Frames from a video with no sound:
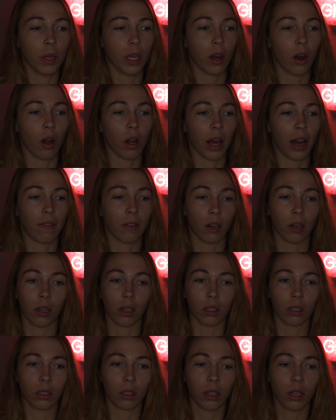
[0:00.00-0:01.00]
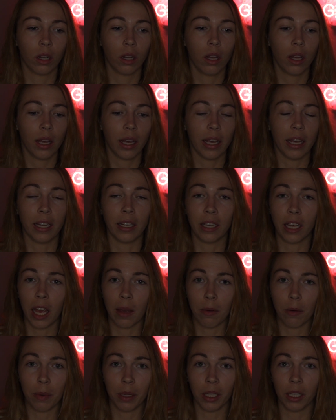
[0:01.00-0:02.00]
We all have our
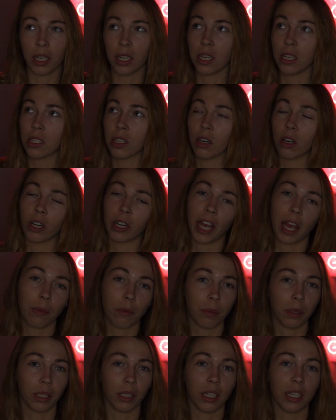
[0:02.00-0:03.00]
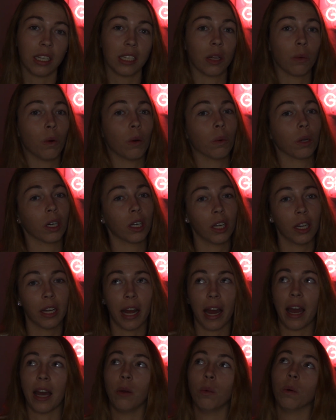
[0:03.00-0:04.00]
incapabilities and our capabilities and what we're good
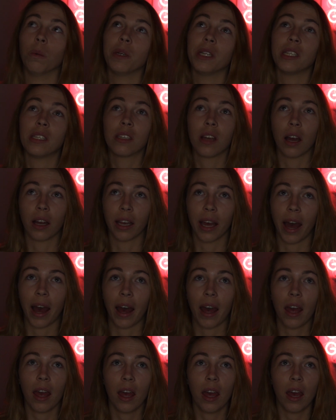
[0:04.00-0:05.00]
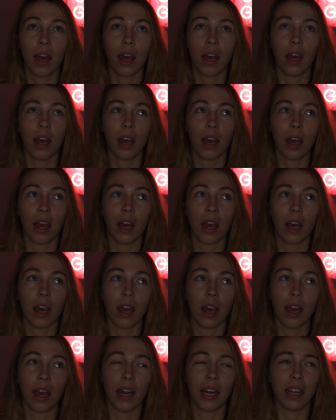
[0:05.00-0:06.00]
at and what we suck at.
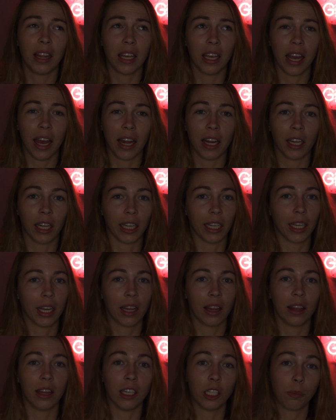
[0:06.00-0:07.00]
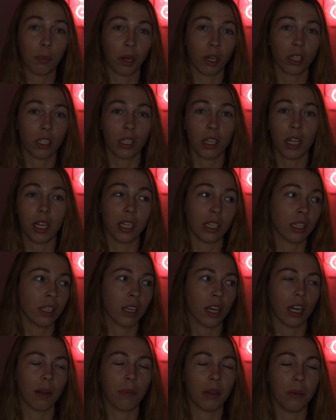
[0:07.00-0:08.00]
And in the end, like, this person
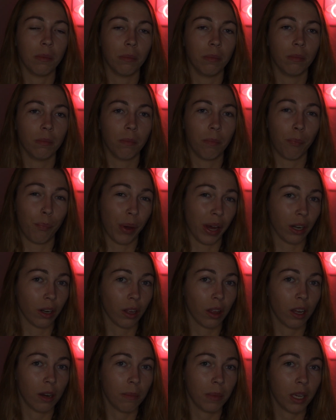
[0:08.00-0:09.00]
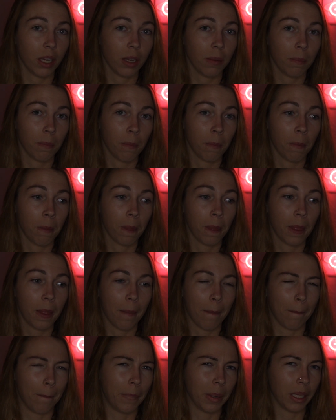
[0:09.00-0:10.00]
isn't gonna be better than me,
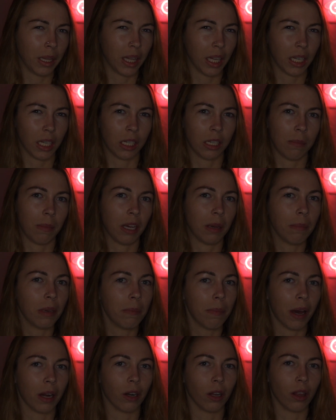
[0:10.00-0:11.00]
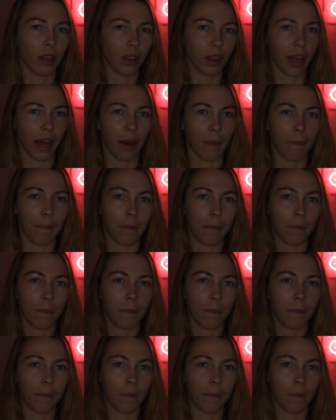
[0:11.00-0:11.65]
but that doesn't make me better than them.